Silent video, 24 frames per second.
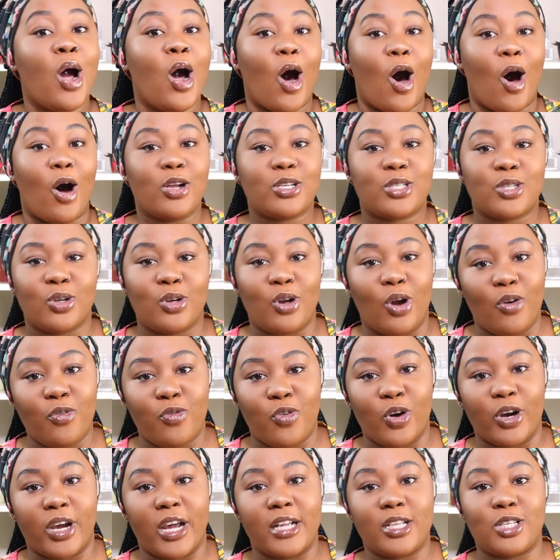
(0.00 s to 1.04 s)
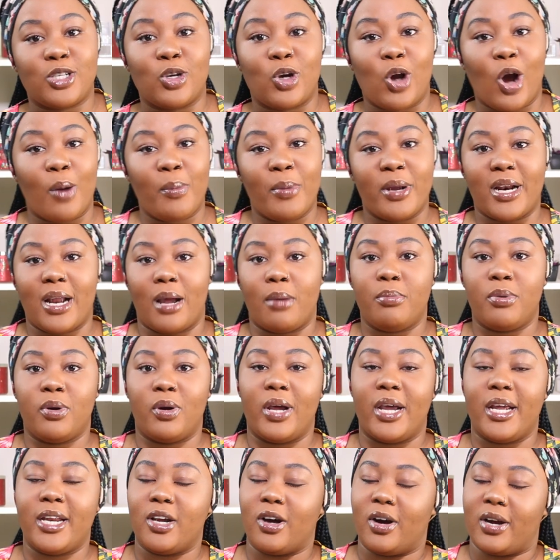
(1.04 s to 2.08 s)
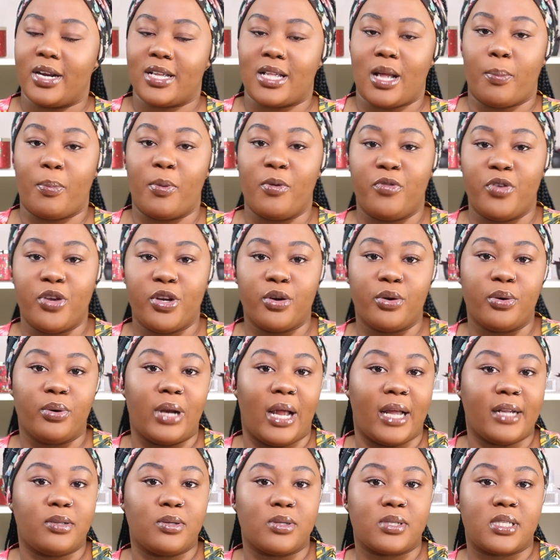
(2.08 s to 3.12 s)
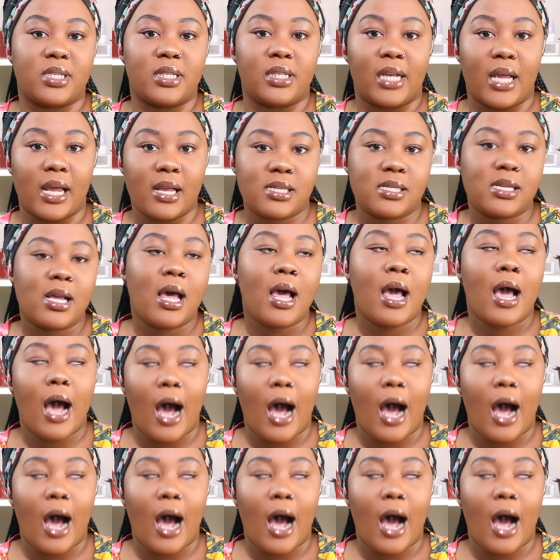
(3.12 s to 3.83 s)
also don't forget to comment down below any other type of video you'd like to see next